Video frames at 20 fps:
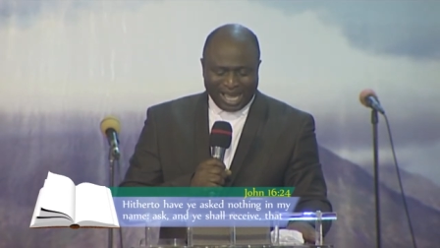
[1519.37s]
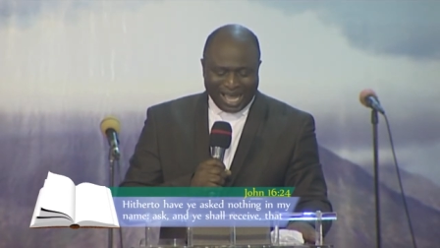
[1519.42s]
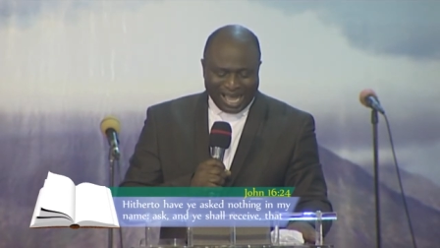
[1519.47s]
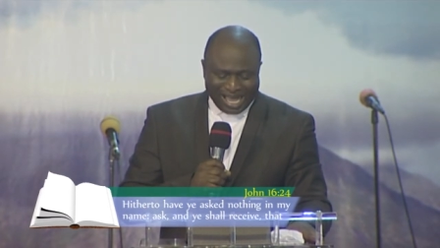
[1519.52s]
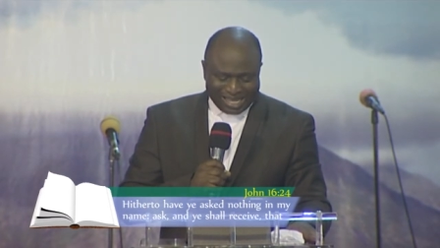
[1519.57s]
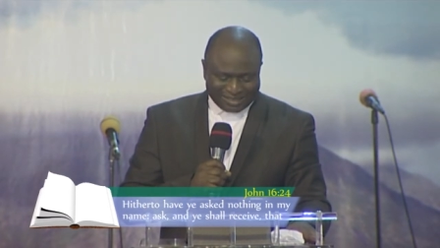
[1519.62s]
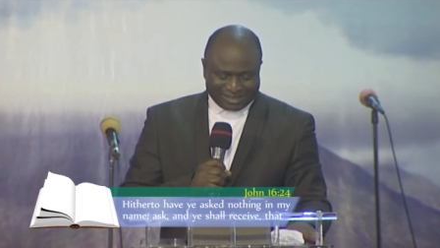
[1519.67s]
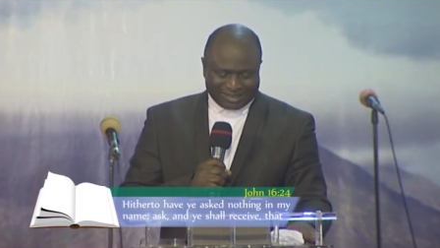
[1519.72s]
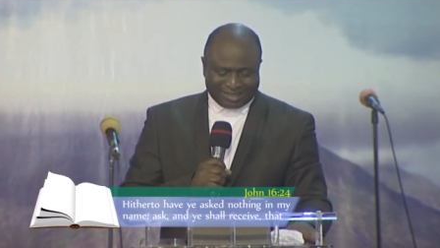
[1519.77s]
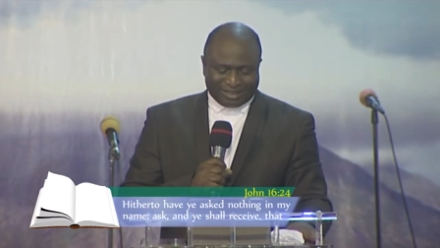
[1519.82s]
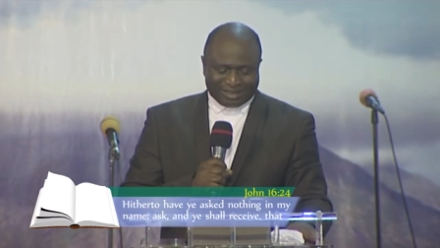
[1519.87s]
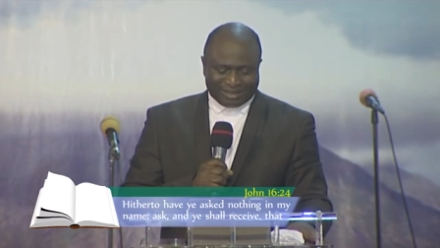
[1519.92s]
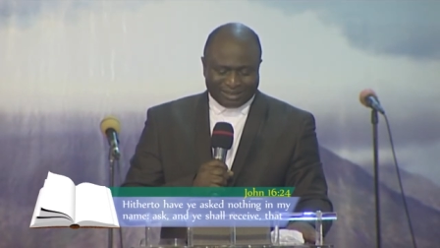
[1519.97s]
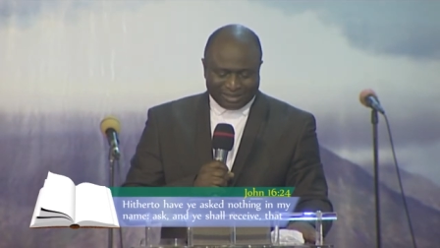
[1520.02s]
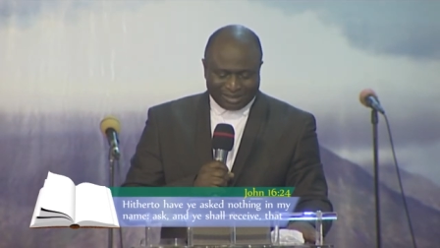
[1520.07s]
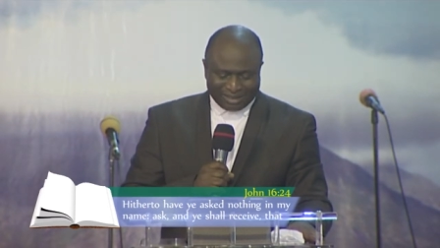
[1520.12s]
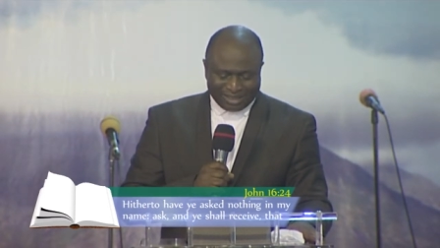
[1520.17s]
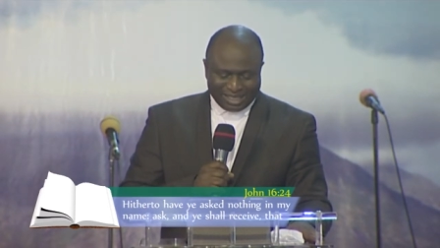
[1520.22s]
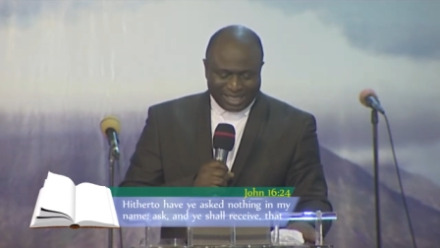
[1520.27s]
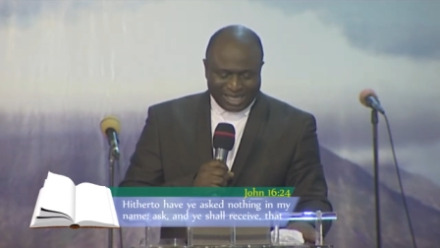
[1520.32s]
Ask,
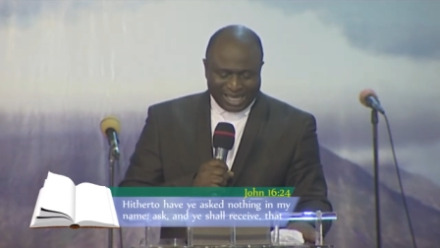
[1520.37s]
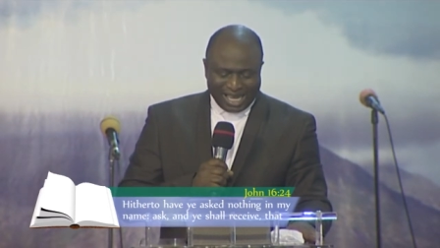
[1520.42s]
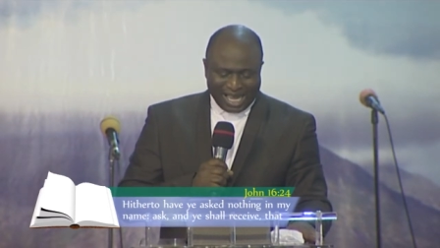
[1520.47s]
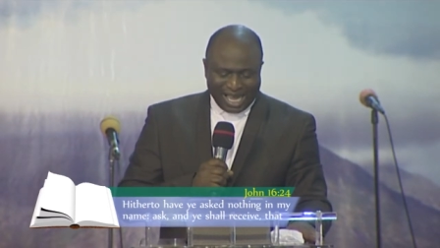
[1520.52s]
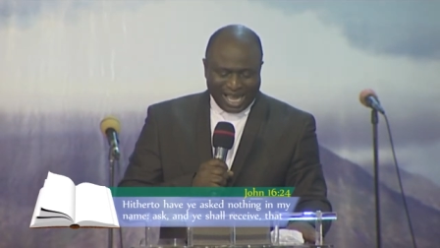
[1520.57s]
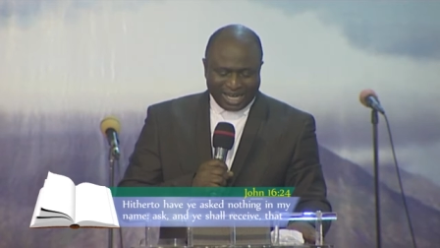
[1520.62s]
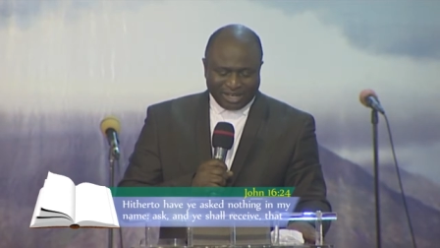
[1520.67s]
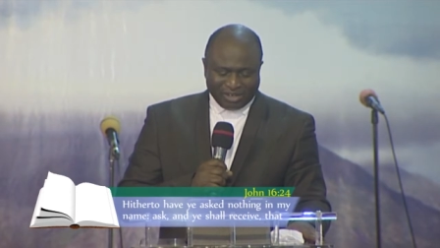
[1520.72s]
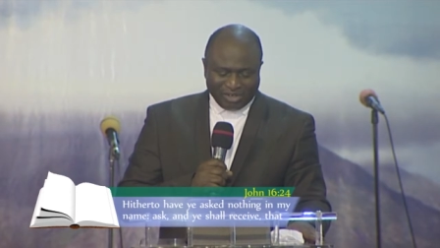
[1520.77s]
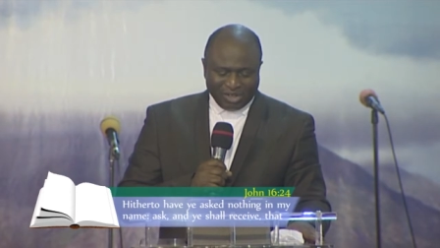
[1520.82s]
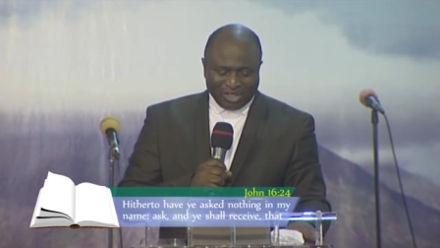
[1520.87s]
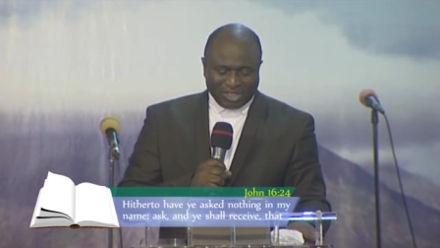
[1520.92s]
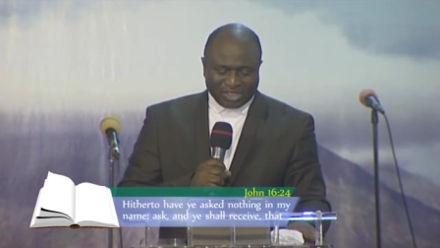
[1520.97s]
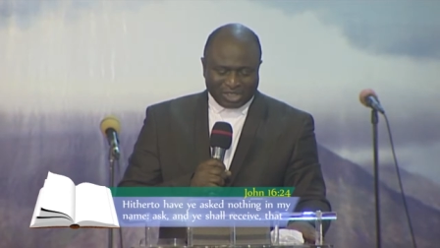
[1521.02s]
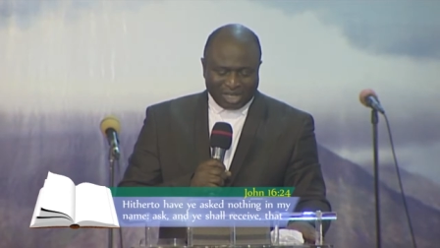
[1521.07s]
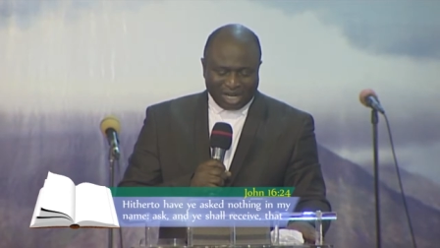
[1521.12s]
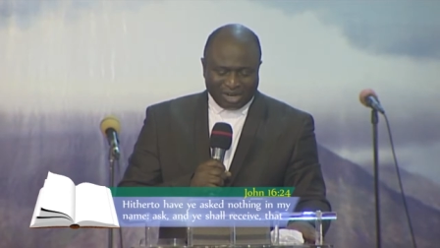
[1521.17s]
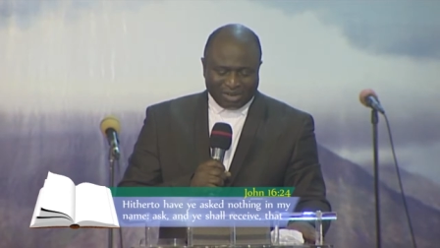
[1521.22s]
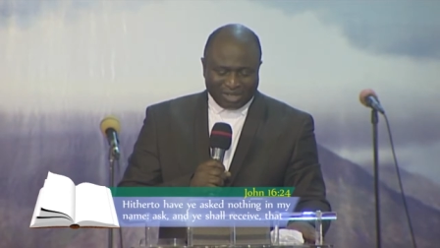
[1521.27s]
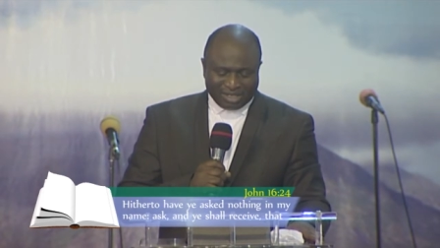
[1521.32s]
and ye
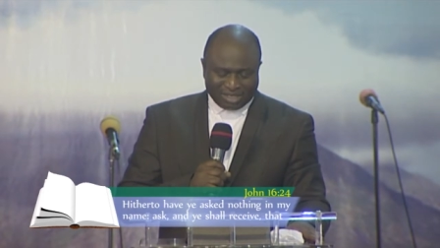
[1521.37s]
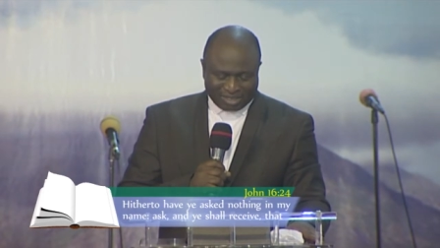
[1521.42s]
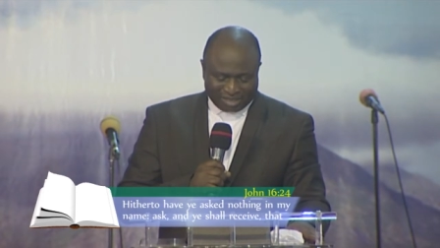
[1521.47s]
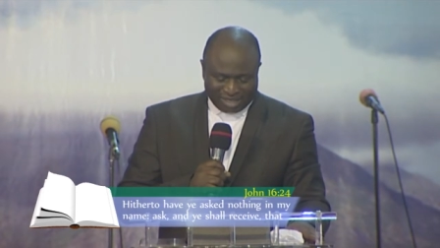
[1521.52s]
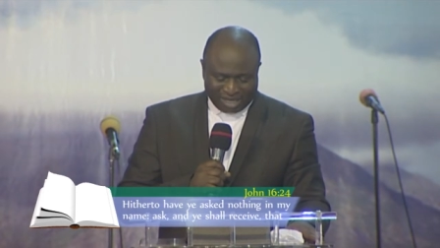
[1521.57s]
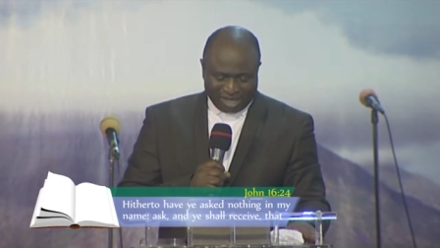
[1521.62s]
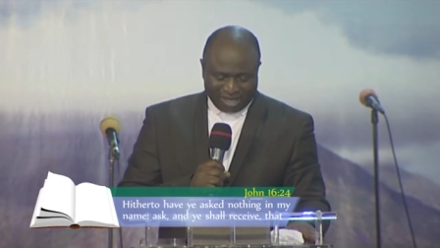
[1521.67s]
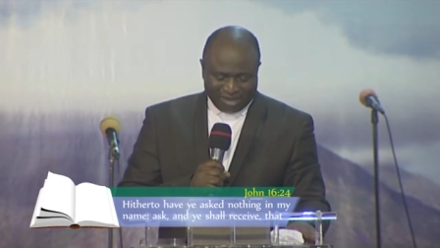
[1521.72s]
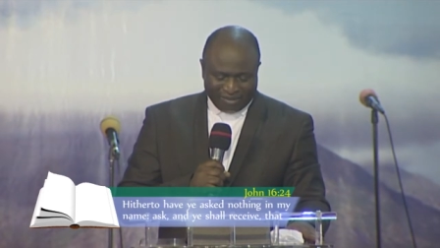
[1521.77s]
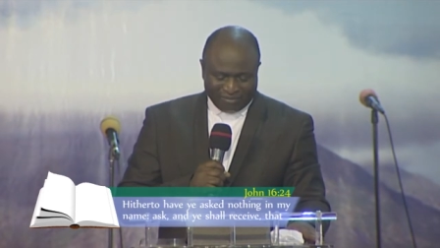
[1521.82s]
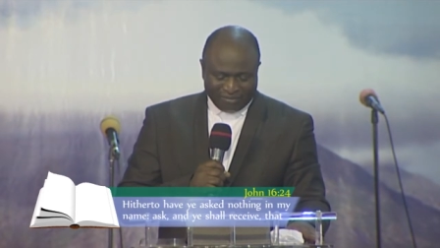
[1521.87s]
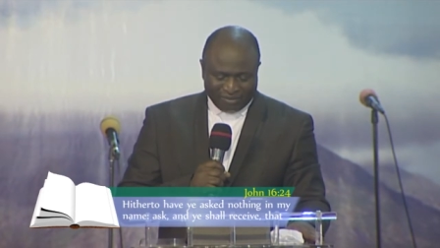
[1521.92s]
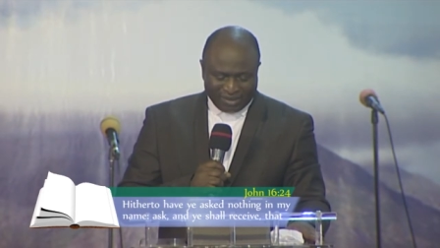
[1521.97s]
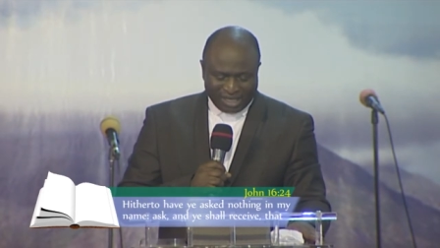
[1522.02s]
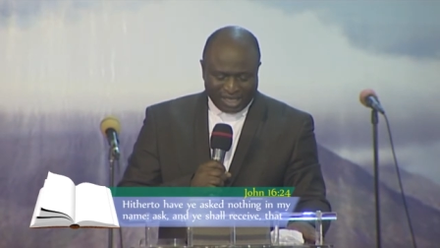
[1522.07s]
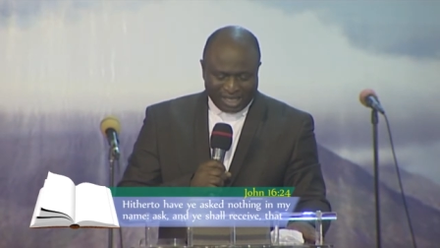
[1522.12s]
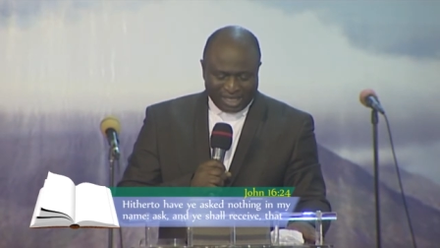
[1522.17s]
shall receive,